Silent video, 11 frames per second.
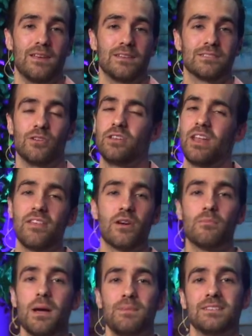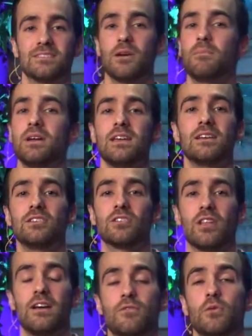So today there might be somebody in your
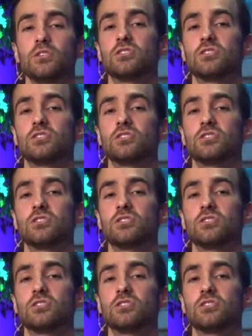life who